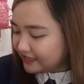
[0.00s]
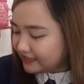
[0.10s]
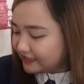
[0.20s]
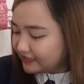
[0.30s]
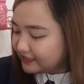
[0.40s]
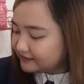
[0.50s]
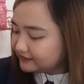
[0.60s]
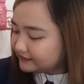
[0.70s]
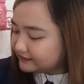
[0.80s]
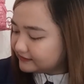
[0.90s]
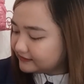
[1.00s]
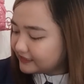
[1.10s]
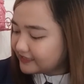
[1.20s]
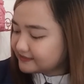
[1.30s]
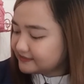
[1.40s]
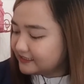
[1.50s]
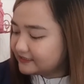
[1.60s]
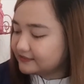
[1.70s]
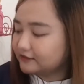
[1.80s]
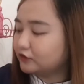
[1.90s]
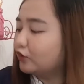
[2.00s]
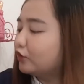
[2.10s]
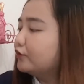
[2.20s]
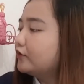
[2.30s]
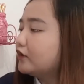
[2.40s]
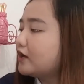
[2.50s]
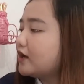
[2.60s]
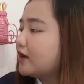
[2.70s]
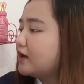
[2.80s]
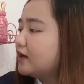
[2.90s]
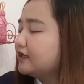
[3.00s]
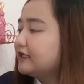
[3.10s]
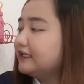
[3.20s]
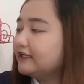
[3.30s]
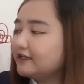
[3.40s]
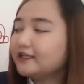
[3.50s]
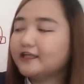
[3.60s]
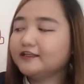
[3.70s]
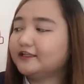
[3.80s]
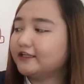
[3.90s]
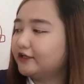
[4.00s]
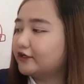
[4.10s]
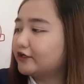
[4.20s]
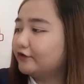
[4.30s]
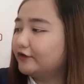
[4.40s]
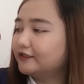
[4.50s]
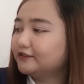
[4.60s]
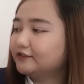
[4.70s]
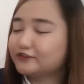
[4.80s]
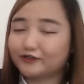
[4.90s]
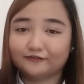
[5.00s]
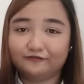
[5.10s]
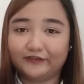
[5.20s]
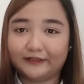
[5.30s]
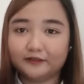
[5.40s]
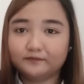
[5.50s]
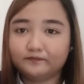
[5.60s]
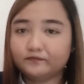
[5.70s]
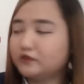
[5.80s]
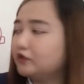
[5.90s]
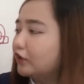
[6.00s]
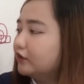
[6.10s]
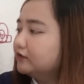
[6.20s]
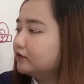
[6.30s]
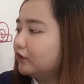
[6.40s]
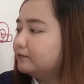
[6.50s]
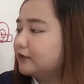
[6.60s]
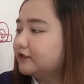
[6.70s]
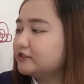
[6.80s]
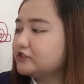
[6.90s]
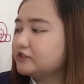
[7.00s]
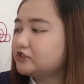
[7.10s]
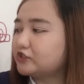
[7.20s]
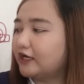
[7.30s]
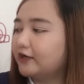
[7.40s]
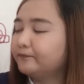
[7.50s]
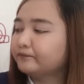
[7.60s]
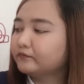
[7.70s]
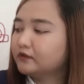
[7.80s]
And next is itong clean and clear oil control film. Yon, oil blotting sheet siya.